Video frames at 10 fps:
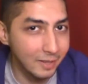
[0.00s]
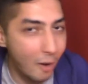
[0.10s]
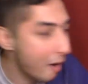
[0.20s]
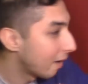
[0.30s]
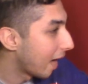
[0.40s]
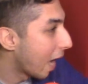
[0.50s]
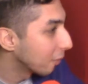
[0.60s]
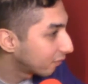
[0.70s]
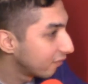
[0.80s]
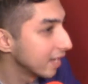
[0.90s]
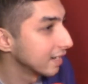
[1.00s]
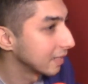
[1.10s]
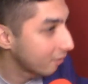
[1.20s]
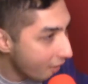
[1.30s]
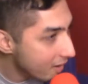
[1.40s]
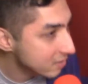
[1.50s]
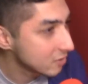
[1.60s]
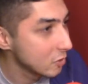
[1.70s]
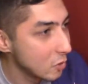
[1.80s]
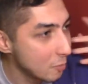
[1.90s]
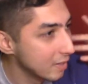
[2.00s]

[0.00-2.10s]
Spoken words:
outfit and costume,